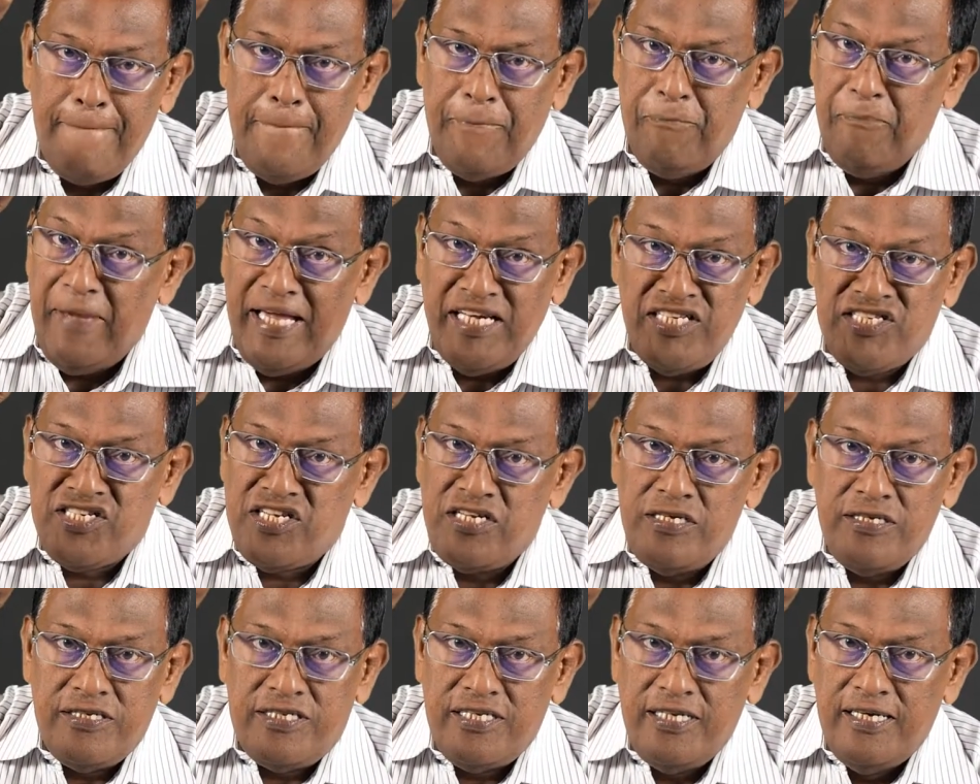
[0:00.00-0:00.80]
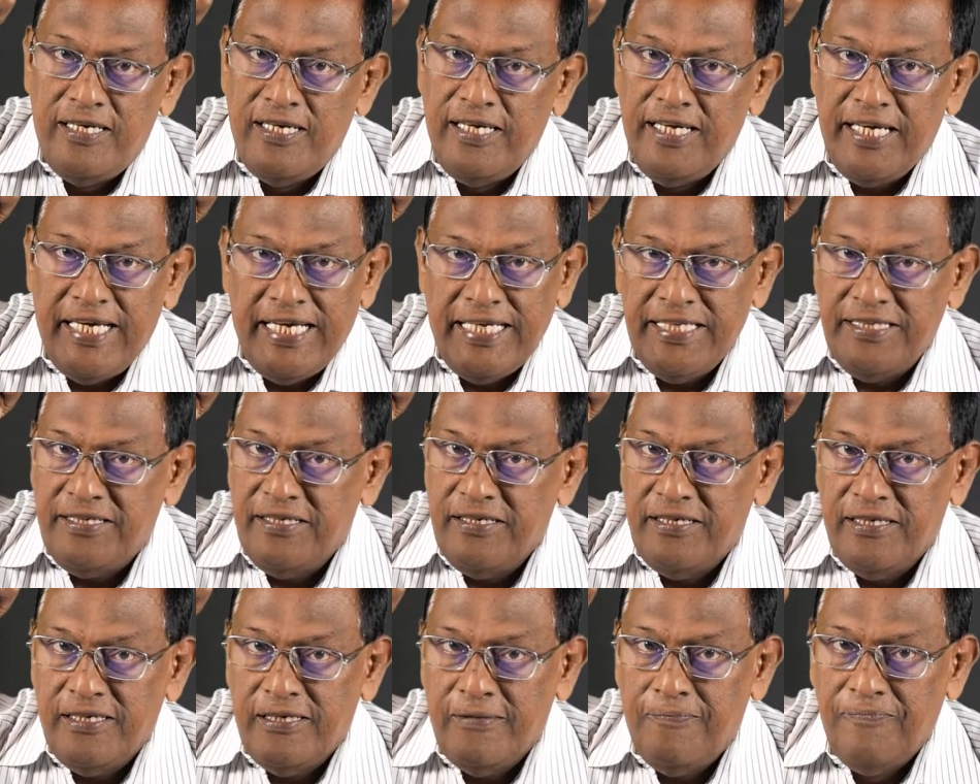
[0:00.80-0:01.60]
mentioned in
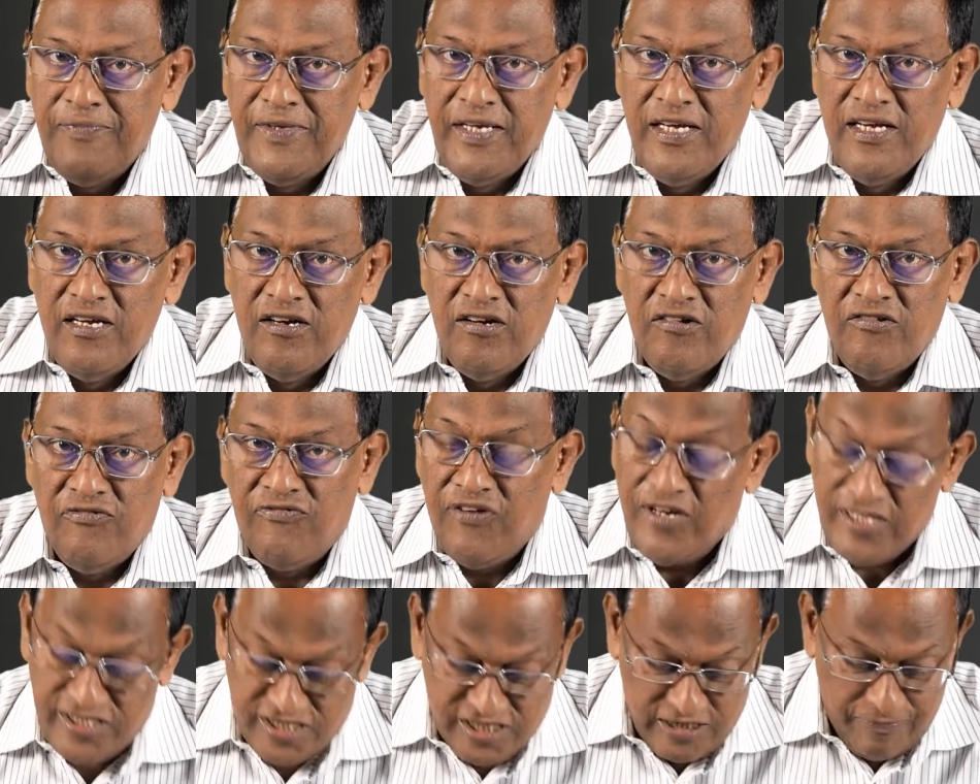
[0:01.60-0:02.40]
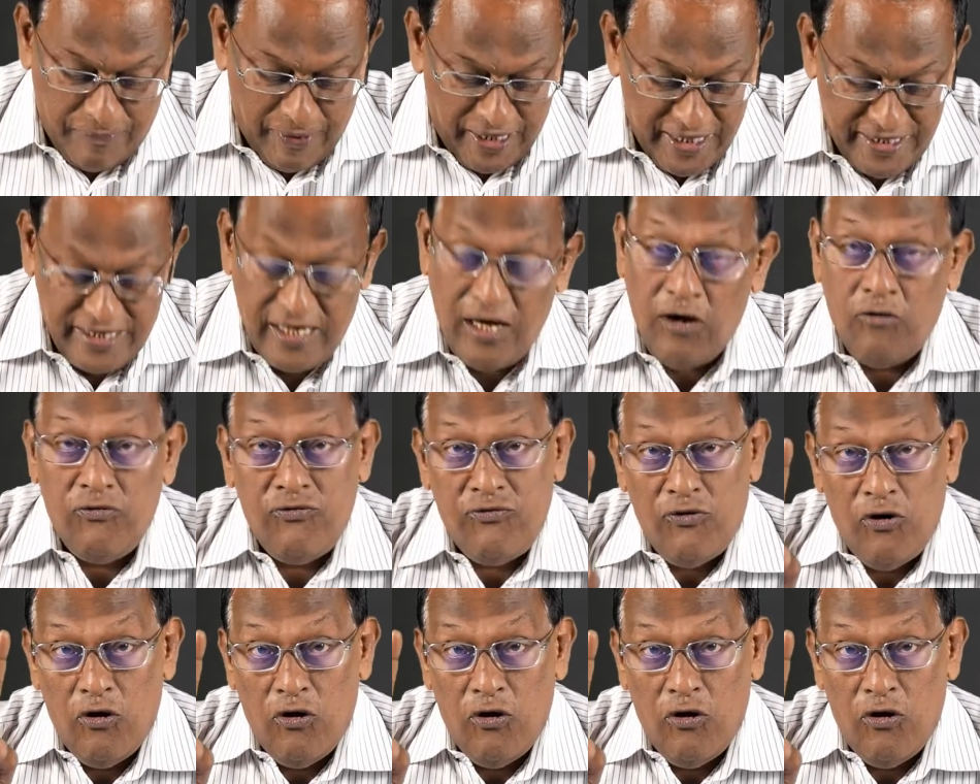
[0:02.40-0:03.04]
the first paragraph